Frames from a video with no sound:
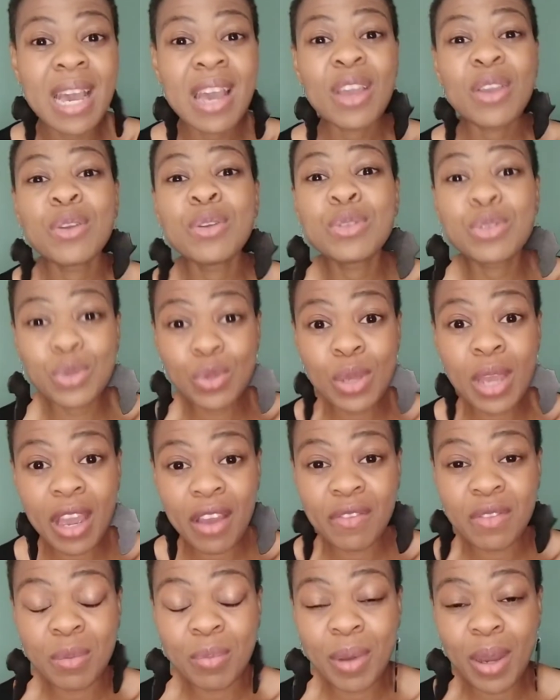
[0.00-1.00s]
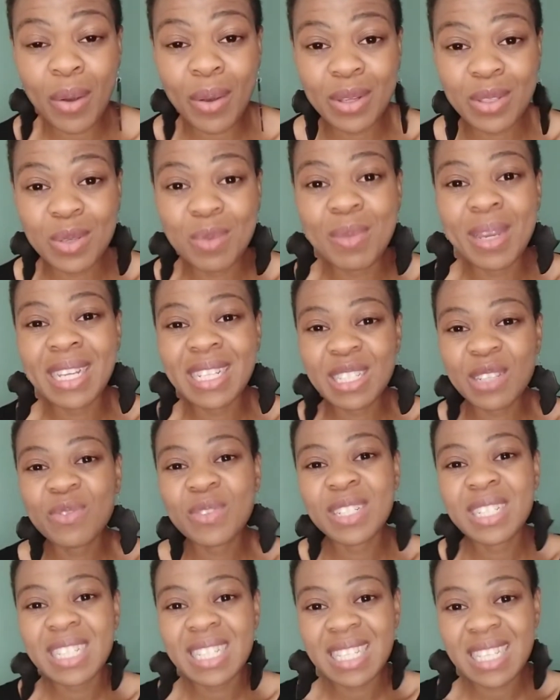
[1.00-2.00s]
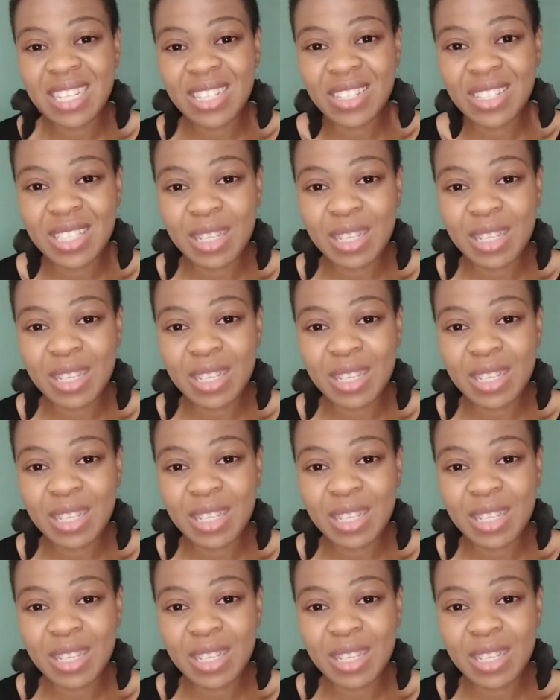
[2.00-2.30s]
You do have the power to make different decisions